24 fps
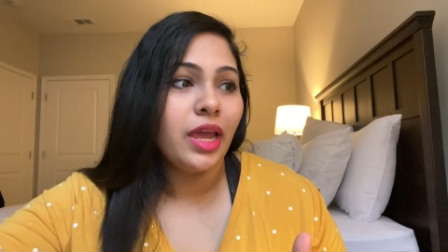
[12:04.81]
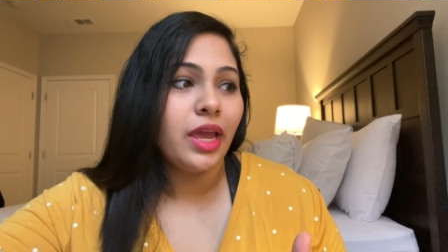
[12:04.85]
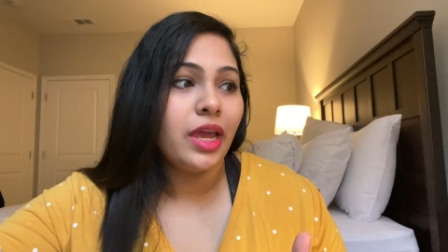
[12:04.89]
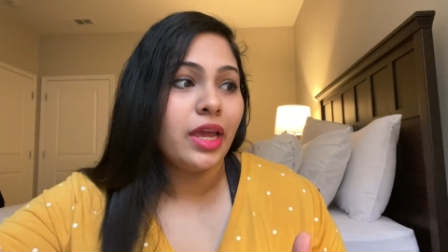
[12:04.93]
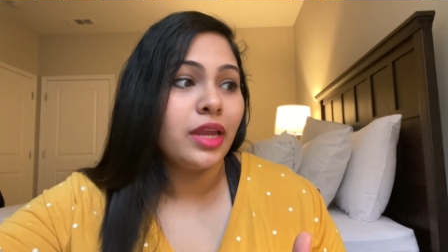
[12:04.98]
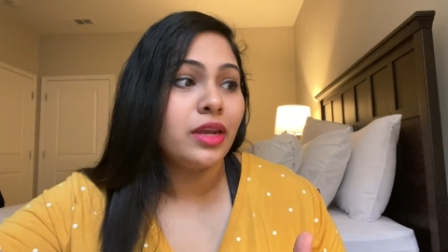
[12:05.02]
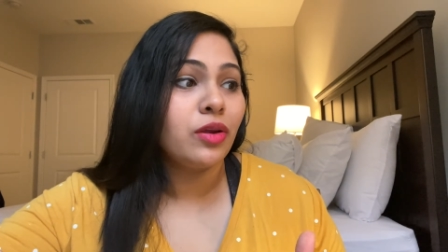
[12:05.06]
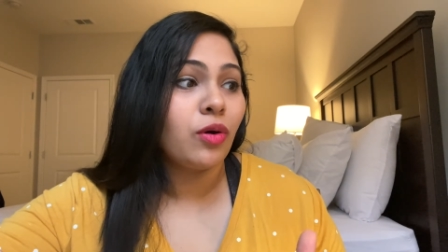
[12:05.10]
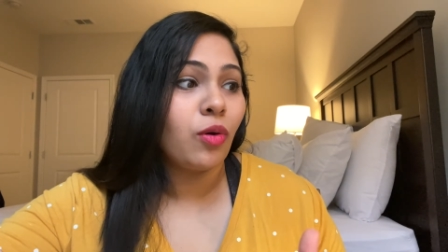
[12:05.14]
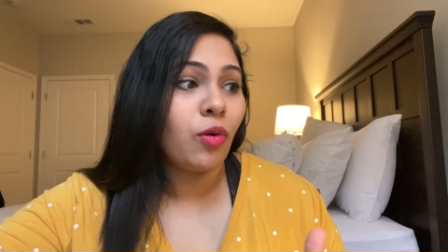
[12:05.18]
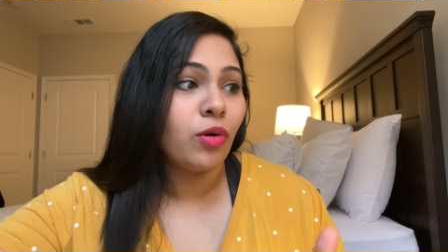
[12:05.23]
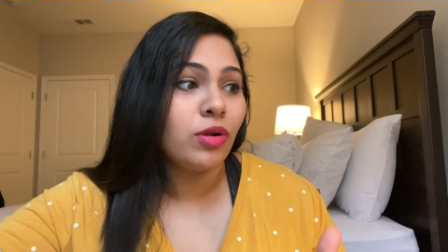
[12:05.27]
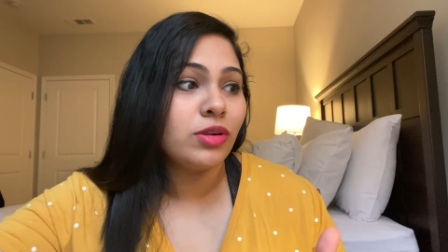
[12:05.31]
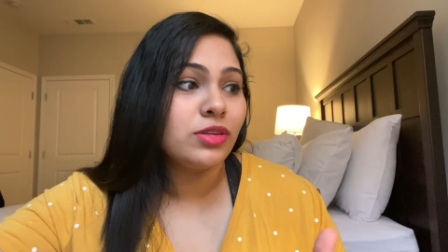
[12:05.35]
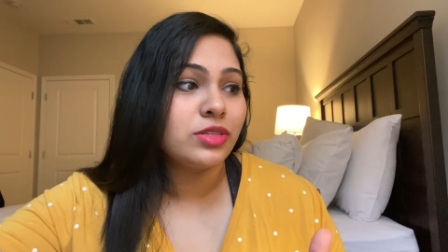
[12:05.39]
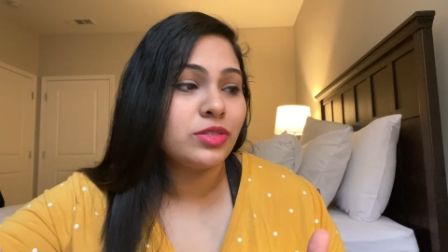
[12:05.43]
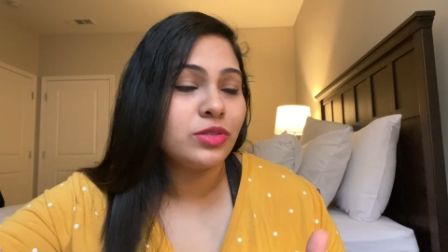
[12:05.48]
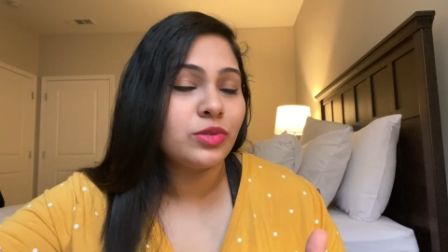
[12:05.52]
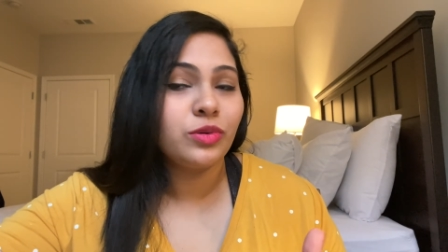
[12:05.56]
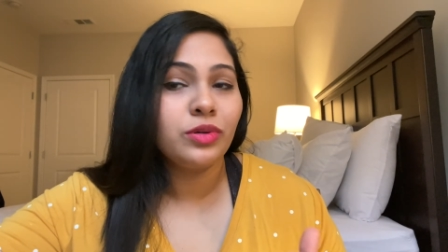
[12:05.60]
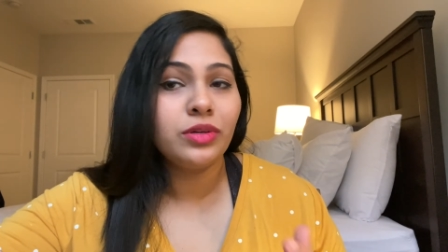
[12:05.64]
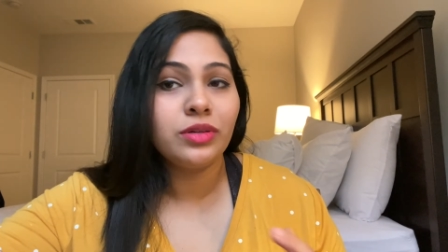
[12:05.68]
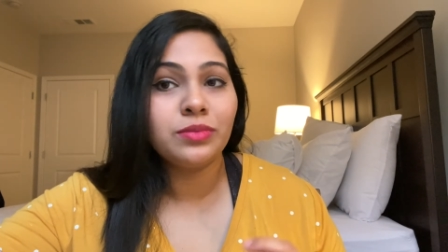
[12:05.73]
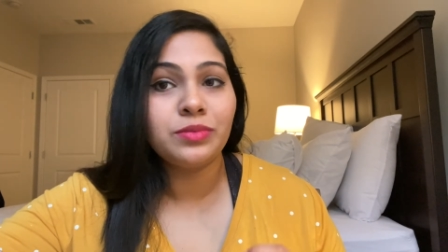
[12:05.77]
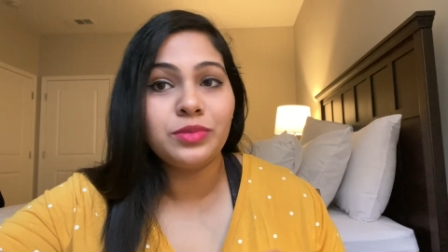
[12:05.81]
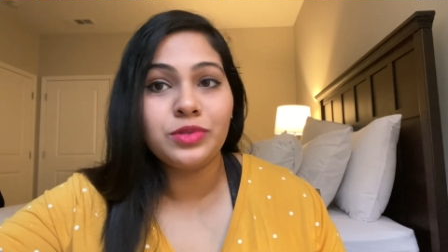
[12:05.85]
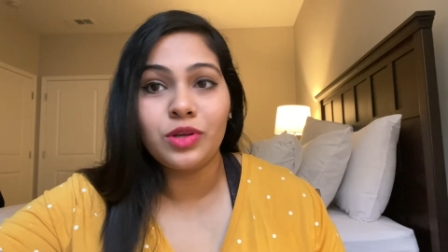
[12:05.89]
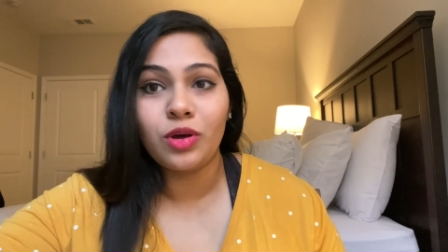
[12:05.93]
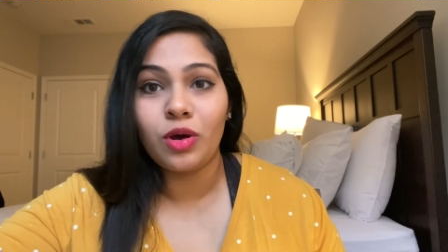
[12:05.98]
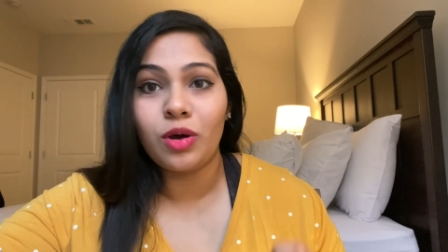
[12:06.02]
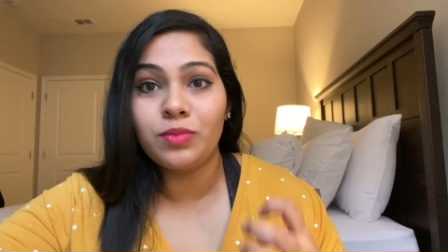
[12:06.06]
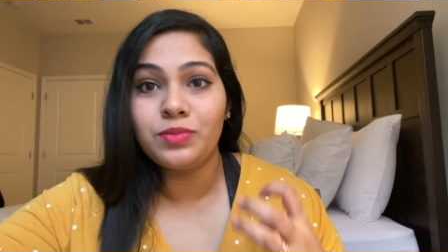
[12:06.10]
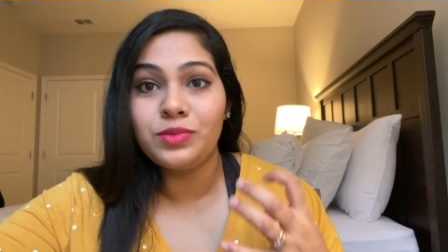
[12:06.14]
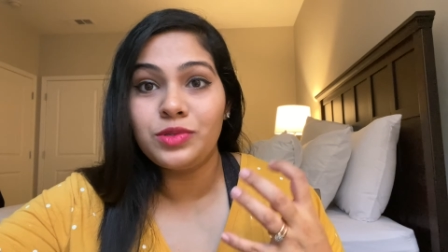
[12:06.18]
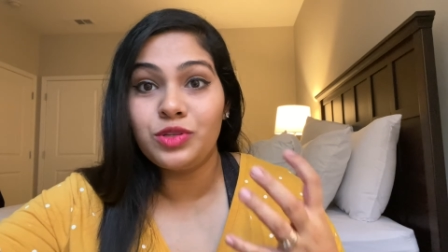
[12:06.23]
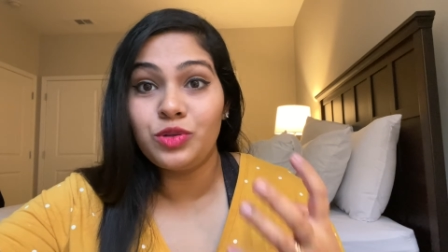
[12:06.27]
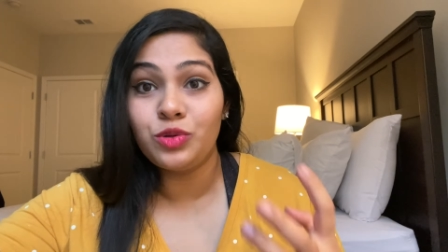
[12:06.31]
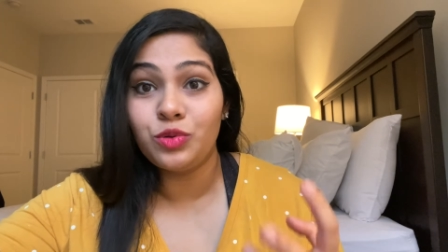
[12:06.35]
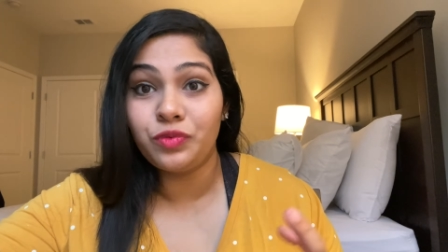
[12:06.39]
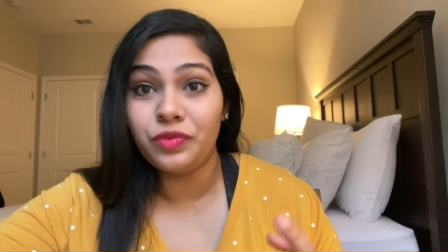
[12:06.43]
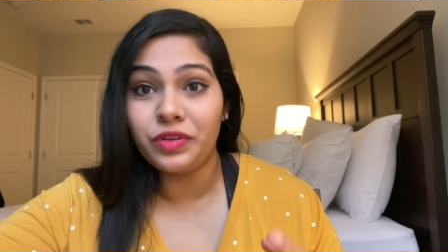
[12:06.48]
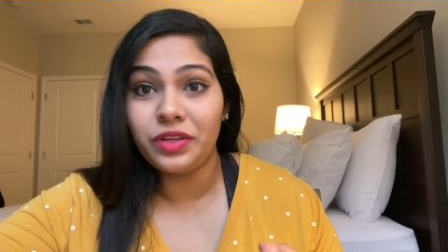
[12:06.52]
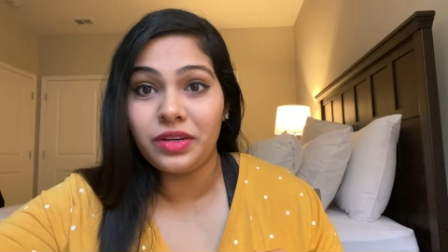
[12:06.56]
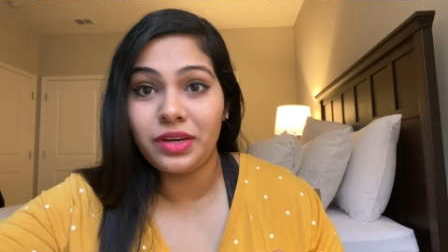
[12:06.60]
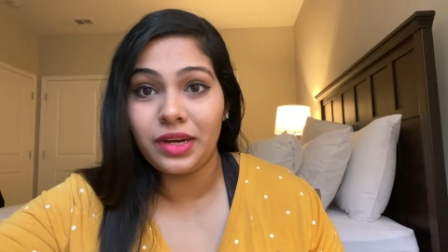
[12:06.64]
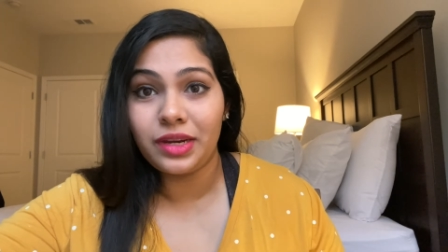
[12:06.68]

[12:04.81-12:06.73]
It also absorbs UV